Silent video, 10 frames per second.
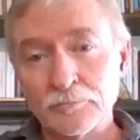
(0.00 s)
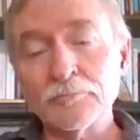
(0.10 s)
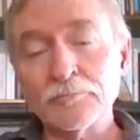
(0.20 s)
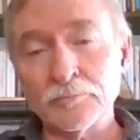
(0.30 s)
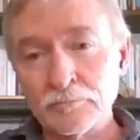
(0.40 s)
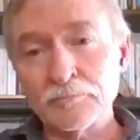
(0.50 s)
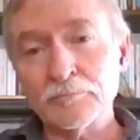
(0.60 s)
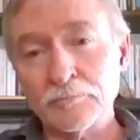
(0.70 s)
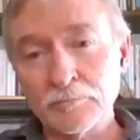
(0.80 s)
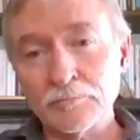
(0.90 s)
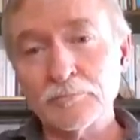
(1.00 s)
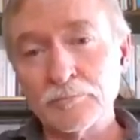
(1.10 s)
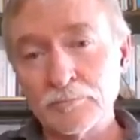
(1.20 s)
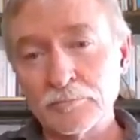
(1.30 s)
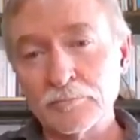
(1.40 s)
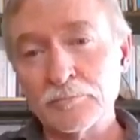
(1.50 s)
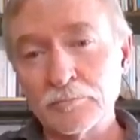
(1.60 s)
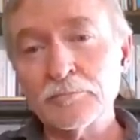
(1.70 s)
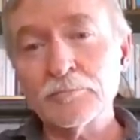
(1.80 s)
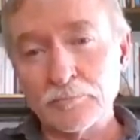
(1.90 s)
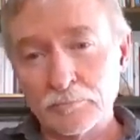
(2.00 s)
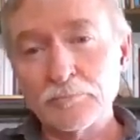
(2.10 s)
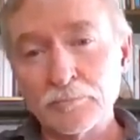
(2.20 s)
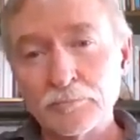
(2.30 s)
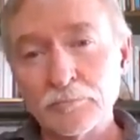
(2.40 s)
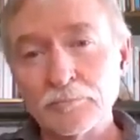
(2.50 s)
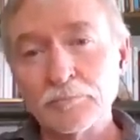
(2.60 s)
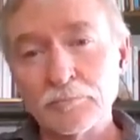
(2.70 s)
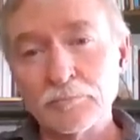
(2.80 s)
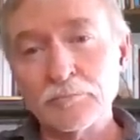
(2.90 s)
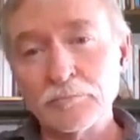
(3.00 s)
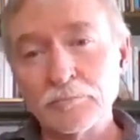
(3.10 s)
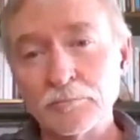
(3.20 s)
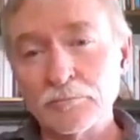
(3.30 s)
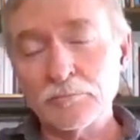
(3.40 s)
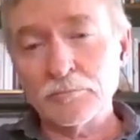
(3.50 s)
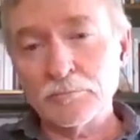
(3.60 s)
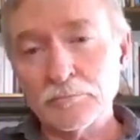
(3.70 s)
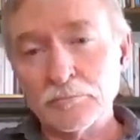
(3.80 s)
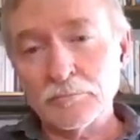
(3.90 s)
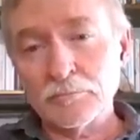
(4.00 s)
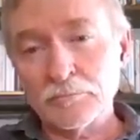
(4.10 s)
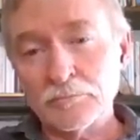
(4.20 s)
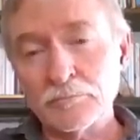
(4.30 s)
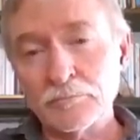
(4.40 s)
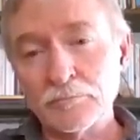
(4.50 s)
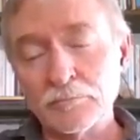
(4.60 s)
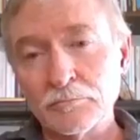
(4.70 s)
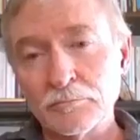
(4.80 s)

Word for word: think mm. like, okay, or just like the, the concept in general, it'd be like, all right, so